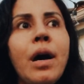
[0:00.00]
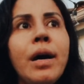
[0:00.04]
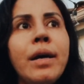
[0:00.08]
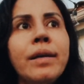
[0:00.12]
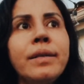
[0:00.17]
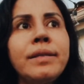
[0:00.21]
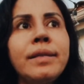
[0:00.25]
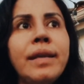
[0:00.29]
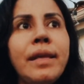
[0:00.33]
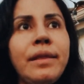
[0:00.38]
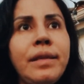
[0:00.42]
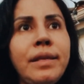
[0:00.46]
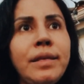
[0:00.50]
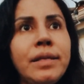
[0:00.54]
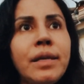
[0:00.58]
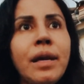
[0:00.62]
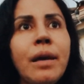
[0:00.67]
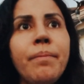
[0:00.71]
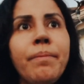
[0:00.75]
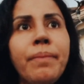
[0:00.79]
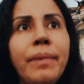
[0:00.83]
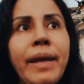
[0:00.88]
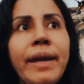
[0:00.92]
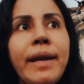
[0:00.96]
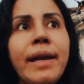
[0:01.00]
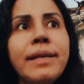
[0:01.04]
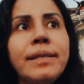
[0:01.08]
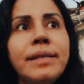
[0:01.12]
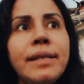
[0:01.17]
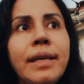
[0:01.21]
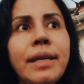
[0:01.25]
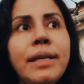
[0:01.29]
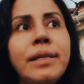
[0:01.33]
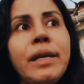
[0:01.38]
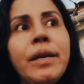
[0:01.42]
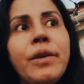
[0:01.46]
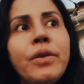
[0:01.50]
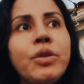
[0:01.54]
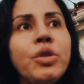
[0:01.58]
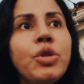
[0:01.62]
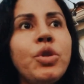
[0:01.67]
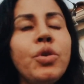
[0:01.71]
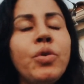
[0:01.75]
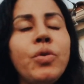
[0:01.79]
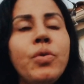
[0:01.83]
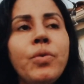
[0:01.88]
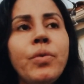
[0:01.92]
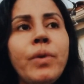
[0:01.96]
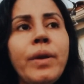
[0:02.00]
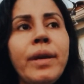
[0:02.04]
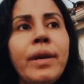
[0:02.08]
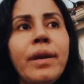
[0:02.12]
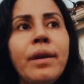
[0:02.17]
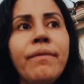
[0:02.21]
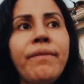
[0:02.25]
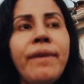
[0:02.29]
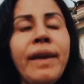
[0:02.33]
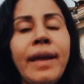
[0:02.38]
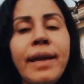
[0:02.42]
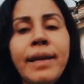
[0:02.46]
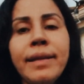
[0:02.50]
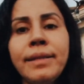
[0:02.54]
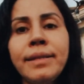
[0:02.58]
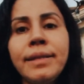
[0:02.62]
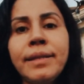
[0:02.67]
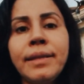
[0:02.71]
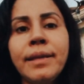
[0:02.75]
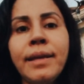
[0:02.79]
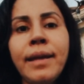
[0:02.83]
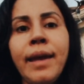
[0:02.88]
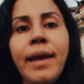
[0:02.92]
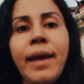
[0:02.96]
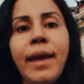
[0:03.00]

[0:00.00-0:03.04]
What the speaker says: set these up, like I said, a day or two in advance,